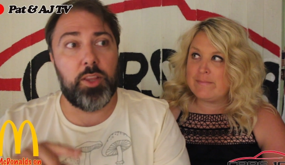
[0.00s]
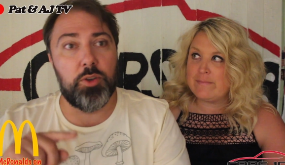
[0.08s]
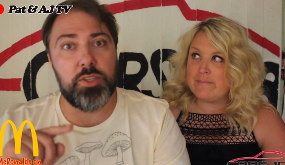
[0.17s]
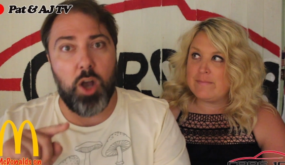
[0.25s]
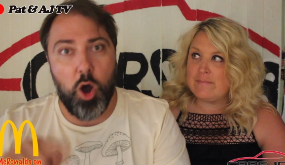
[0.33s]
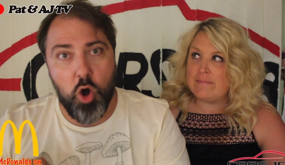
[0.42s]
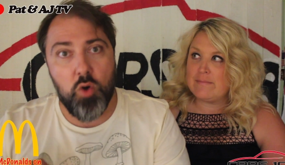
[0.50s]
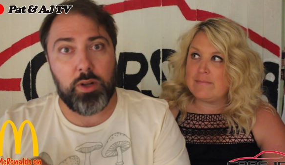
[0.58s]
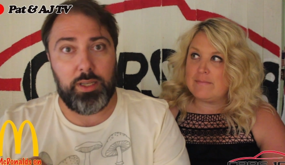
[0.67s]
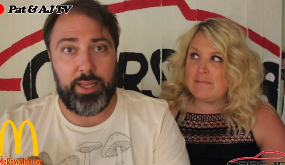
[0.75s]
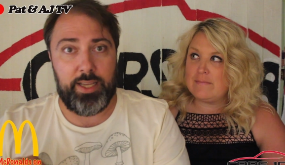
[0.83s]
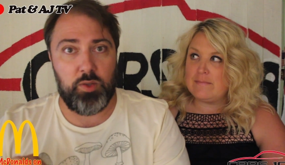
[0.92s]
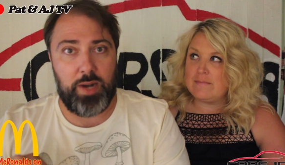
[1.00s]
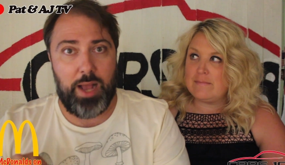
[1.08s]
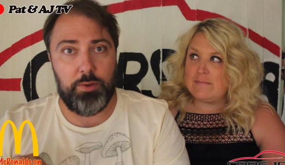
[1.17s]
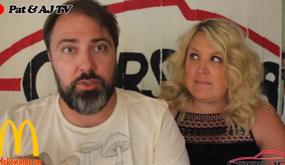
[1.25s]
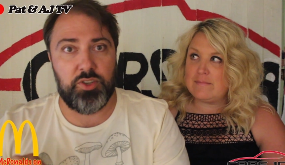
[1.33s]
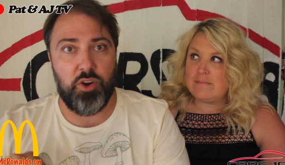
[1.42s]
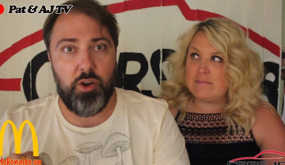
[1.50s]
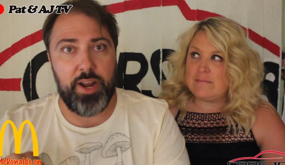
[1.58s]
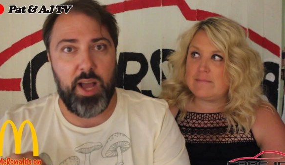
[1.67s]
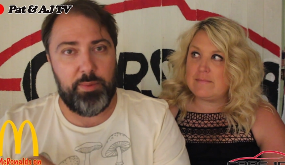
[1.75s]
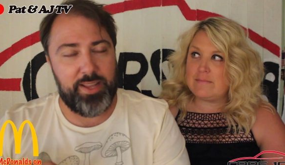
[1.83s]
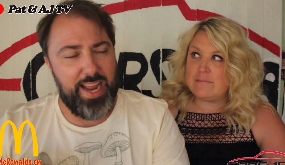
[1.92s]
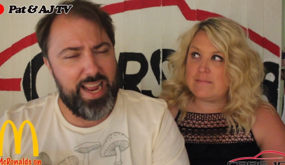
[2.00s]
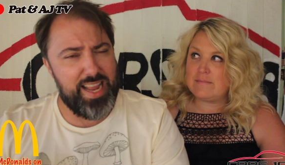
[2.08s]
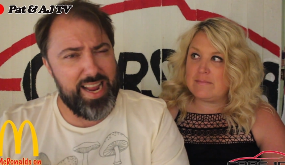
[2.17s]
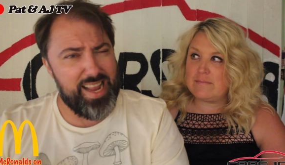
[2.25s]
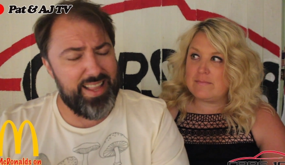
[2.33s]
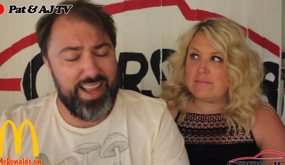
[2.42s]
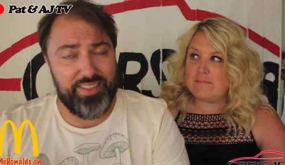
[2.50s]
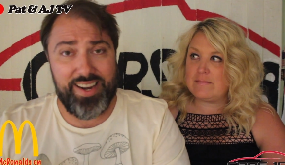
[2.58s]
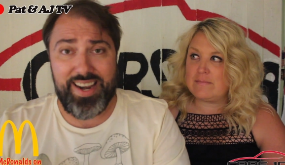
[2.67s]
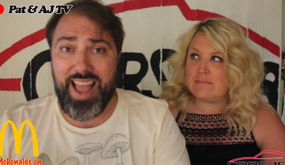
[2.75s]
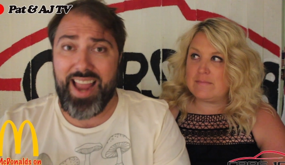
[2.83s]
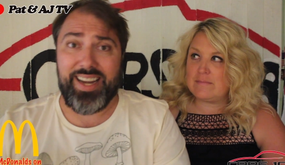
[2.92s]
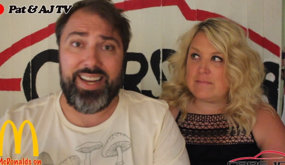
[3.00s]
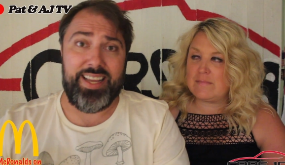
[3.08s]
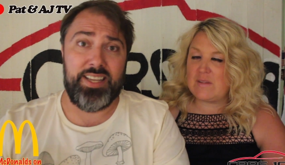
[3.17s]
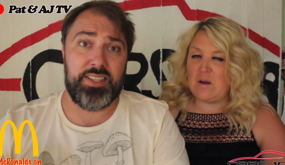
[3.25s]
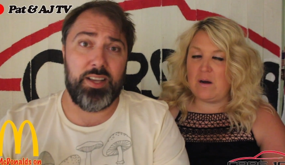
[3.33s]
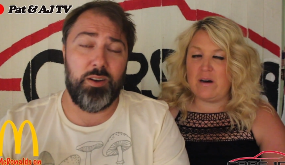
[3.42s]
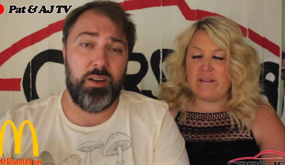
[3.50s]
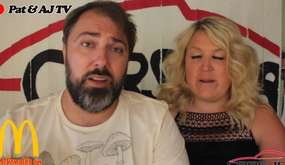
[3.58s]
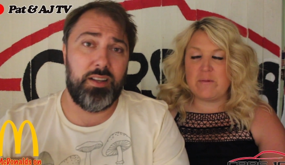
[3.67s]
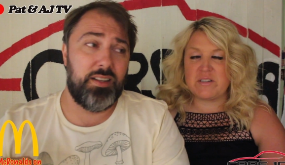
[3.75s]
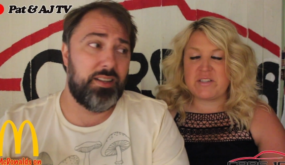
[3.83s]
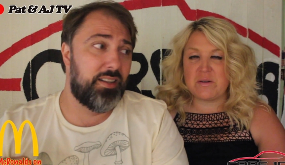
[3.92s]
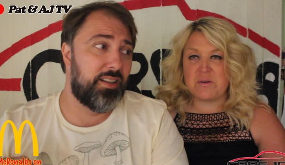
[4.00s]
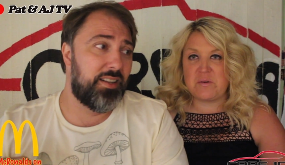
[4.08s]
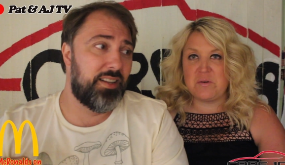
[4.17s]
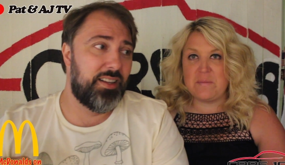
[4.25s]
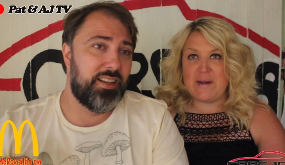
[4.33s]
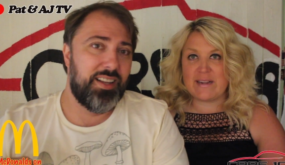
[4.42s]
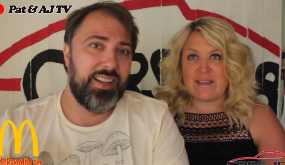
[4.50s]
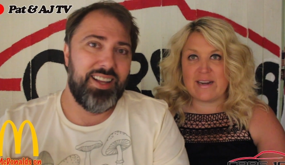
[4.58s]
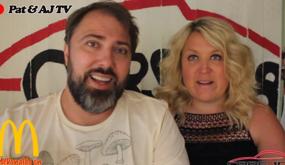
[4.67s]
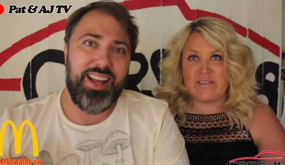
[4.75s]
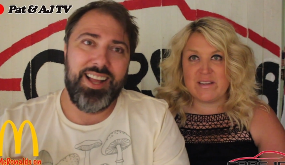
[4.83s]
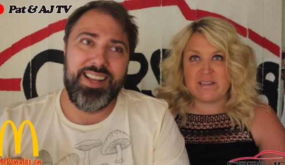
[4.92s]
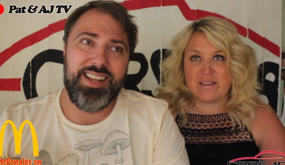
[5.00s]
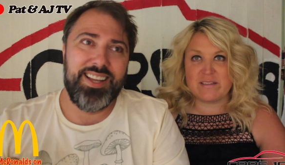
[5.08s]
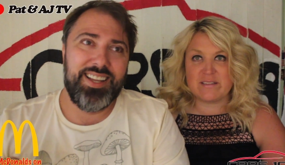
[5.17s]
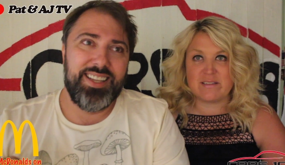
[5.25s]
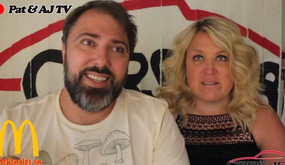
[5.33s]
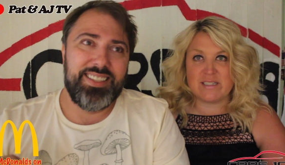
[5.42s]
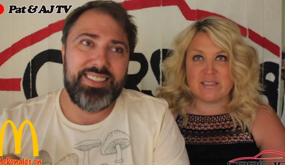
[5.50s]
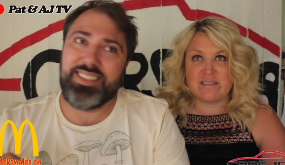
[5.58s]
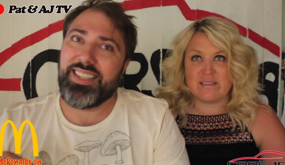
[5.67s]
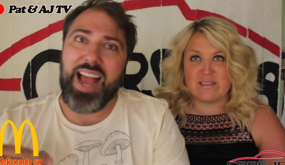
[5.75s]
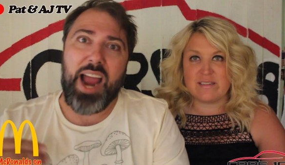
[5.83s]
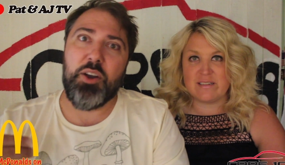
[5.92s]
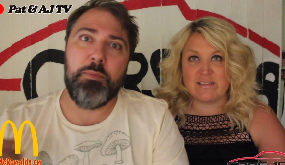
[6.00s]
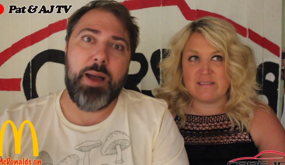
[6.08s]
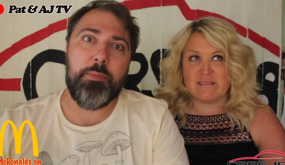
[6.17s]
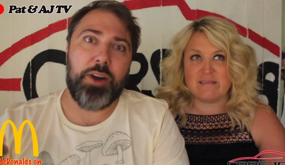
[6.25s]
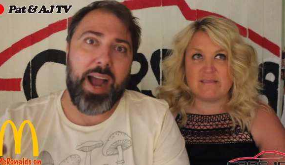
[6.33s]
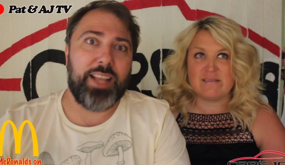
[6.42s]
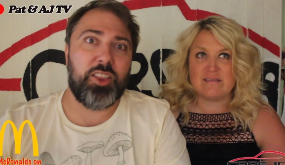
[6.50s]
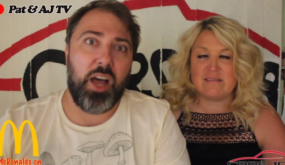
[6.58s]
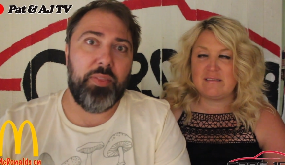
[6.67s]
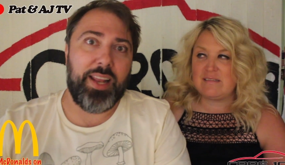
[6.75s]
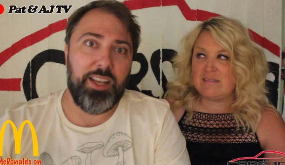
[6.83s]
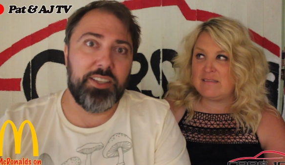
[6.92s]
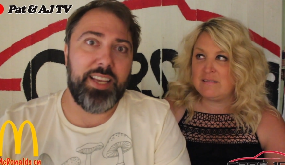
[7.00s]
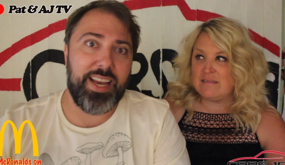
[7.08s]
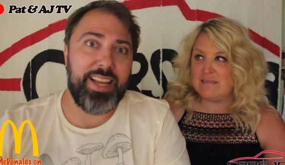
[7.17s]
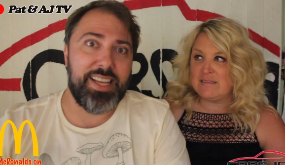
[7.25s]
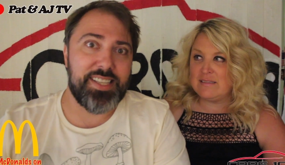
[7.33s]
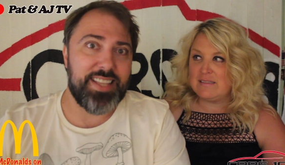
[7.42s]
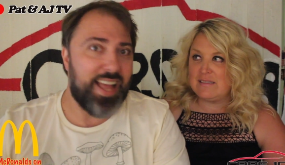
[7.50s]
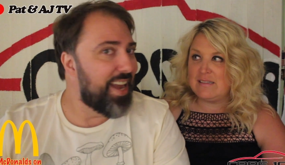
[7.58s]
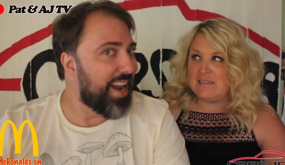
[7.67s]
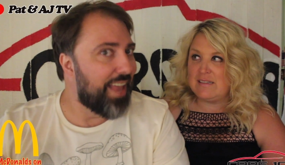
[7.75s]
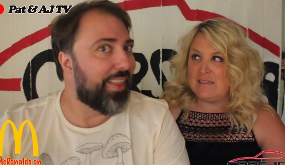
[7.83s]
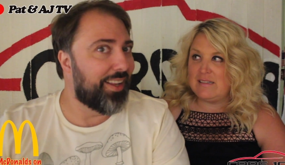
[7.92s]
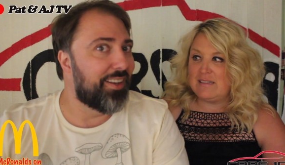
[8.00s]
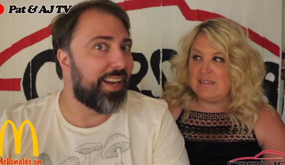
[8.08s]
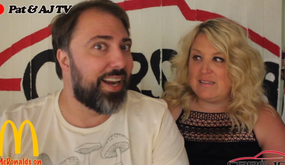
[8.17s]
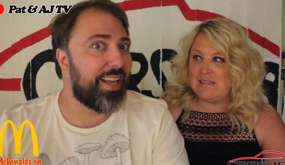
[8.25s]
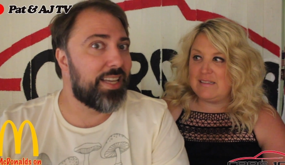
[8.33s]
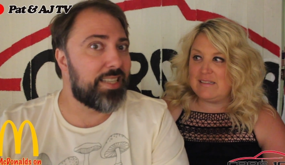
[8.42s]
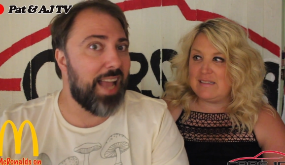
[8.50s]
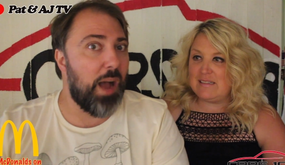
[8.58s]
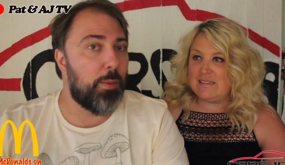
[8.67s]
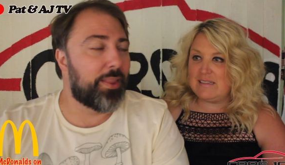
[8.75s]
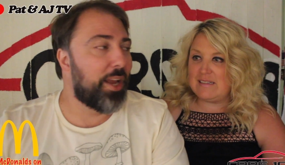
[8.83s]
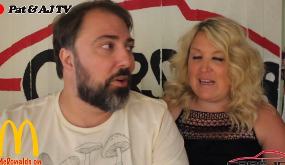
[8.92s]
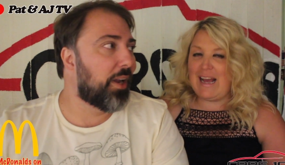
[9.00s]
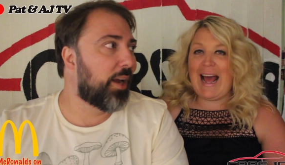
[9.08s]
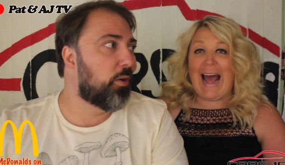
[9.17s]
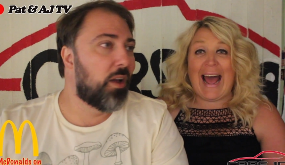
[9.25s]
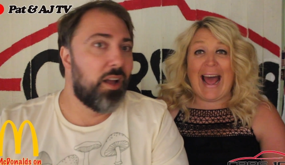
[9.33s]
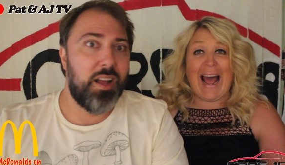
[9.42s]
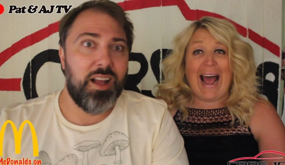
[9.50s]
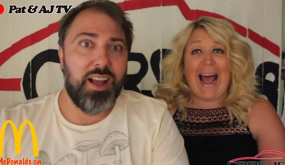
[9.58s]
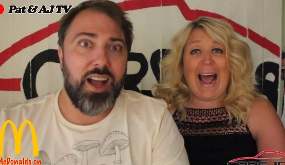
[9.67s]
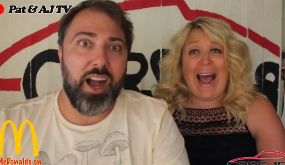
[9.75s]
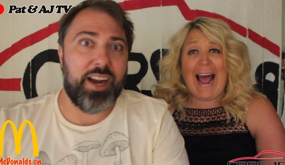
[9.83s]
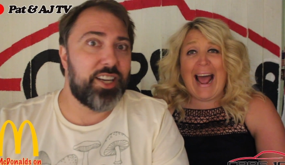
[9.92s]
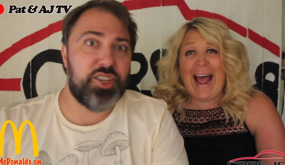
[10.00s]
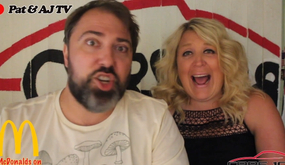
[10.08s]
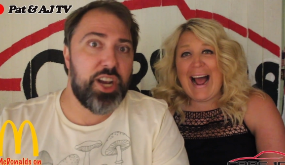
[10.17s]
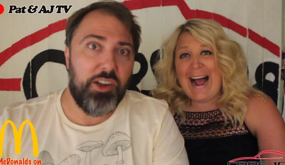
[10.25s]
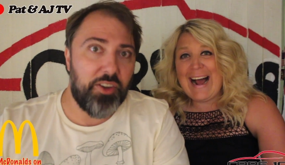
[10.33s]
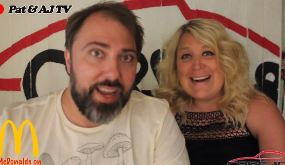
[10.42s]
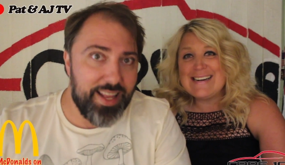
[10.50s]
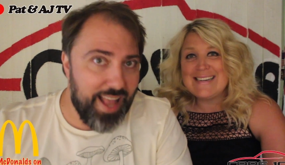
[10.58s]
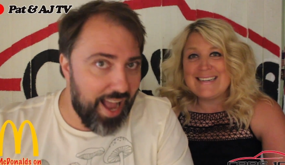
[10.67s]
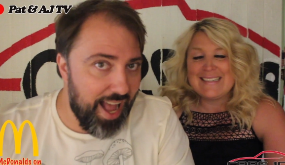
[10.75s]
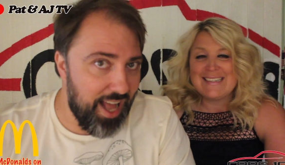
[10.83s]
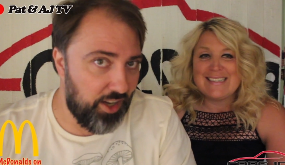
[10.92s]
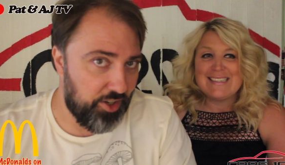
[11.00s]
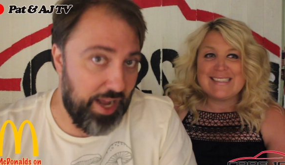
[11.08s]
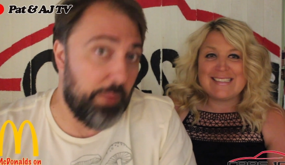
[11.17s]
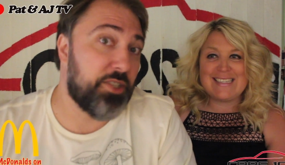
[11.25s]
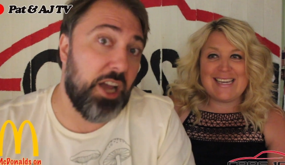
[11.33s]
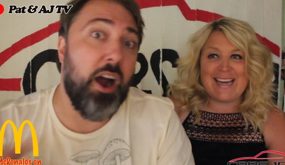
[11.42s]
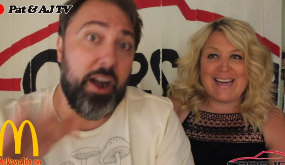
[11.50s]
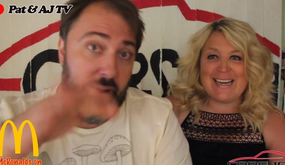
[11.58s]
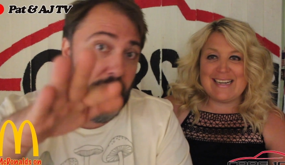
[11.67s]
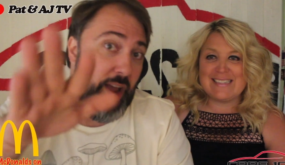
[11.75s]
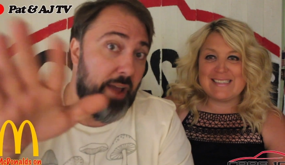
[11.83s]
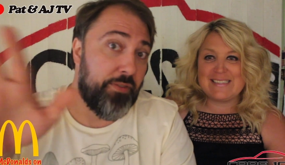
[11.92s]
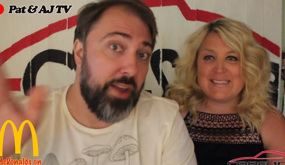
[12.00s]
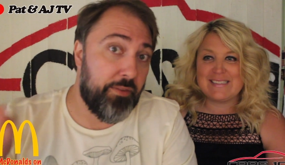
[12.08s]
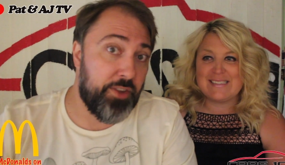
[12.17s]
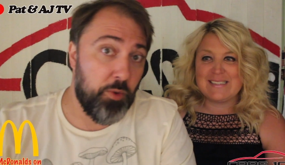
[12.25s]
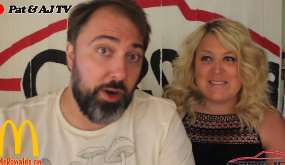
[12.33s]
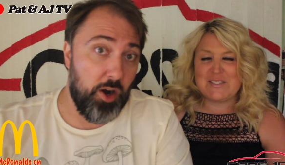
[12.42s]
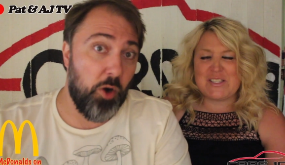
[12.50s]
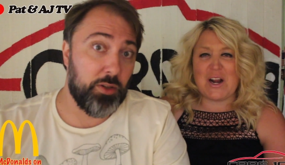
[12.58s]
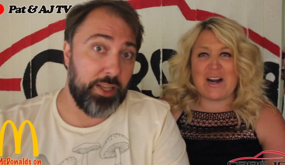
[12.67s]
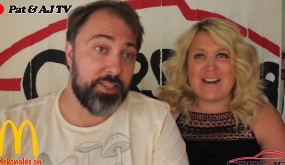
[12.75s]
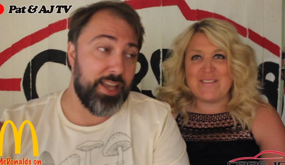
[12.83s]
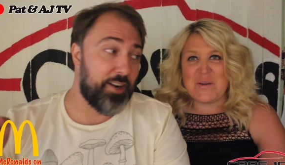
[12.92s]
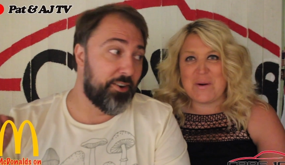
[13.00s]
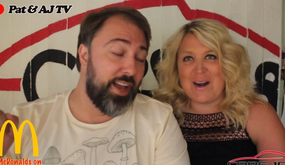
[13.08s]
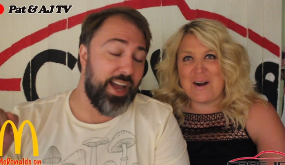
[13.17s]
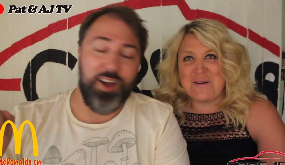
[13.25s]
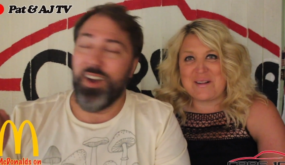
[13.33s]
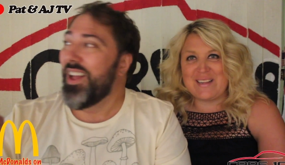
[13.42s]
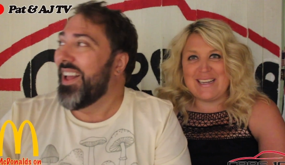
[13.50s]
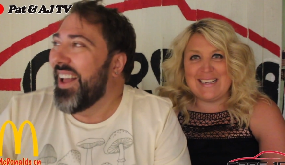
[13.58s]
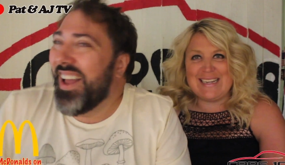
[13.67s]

Speaker 1: those Oakley's when I was growing up in, in, in the '90s. Oh, they were so cool back then. I feel like they're so ugly. See, I remember. I thought they looked hideous then, and they looked hideous now, but they were like a gajillion dollars. I'm sorry yeah. if, if, if you where Oakley's Sorry, you right now. Oakley.